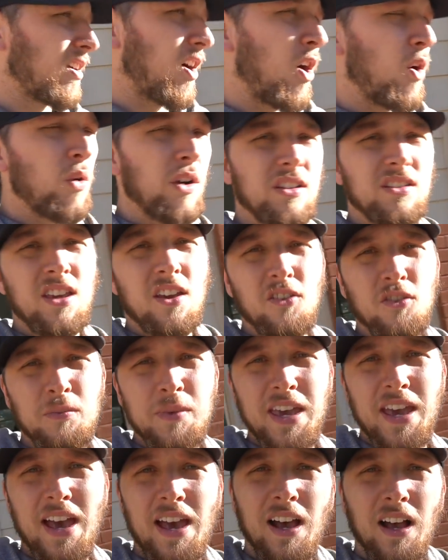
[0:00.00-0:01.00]
always giving
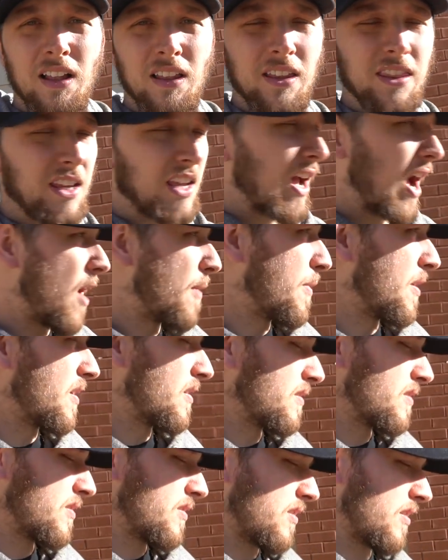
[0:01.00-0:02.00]
me hell in the
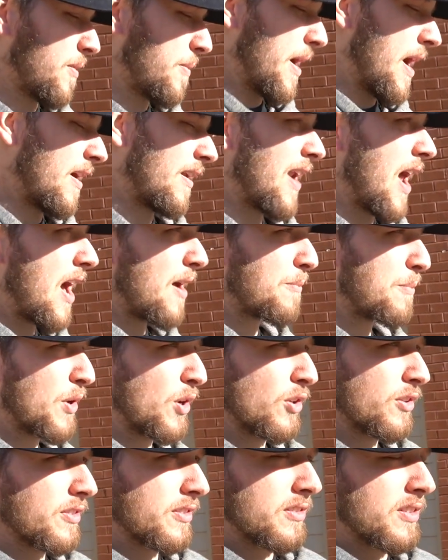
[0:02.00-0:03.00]
comments about not
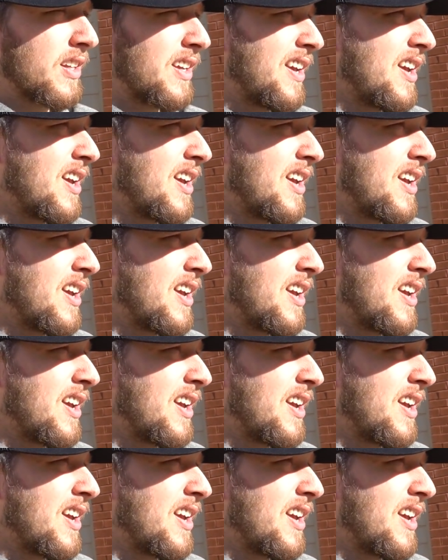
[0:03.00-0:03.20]
building.